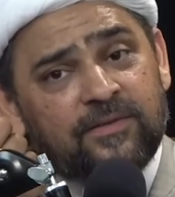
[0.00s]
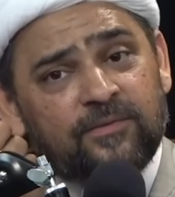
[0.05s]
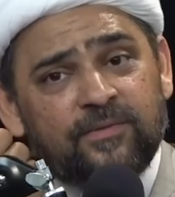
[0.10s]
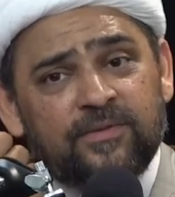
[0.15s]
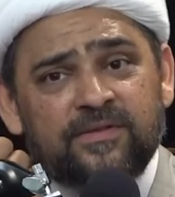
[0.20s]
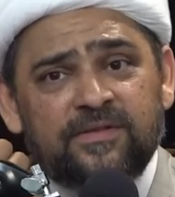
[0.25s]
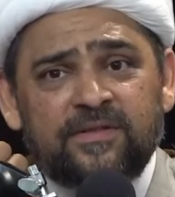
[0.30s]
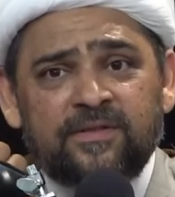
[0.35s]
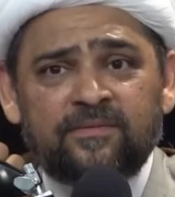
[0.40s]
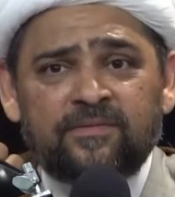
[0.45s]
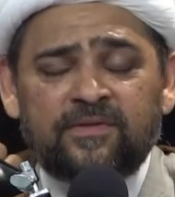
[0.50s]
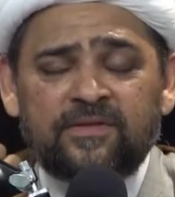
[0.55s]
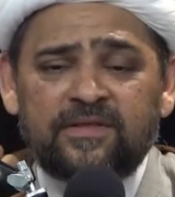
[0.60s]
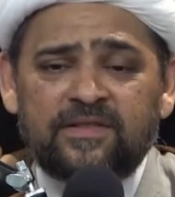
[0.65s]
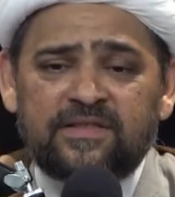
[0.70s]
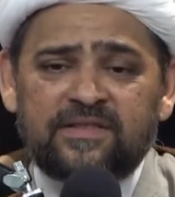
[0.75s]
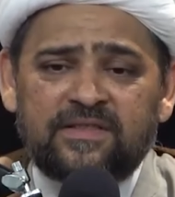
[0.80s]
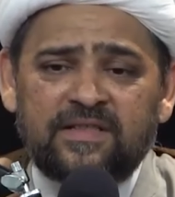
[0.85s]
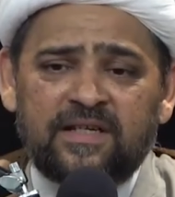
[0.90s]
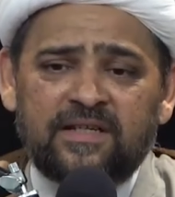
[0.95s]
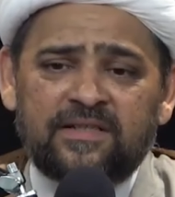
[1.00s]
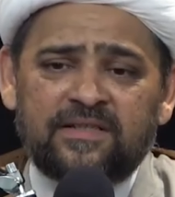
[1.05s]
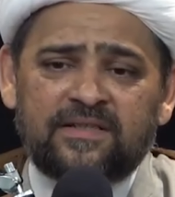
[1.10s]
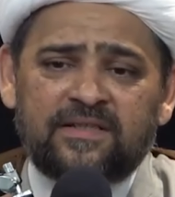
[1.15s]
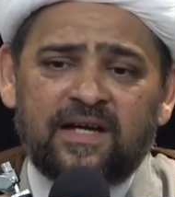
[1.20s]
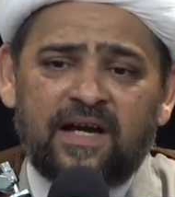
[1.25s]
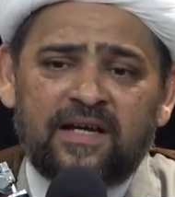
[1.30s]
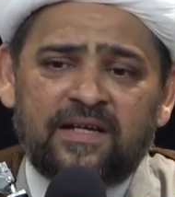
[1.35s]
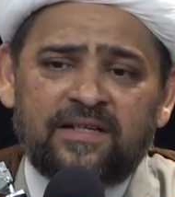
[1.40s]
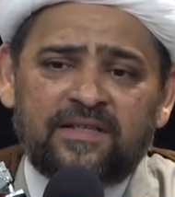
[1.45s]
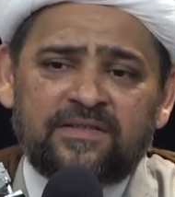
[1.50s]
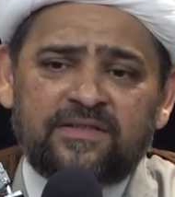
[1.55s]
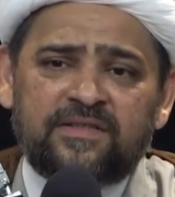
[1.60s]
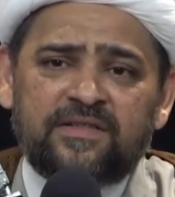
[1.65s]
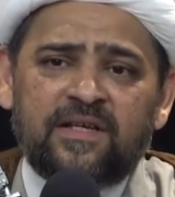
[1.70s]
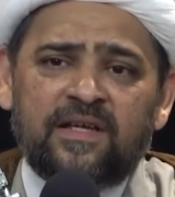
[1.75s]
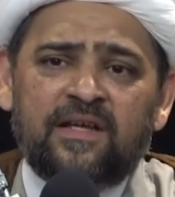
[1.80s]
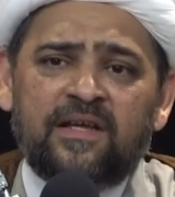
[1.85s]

the wisdom to understand His guidance.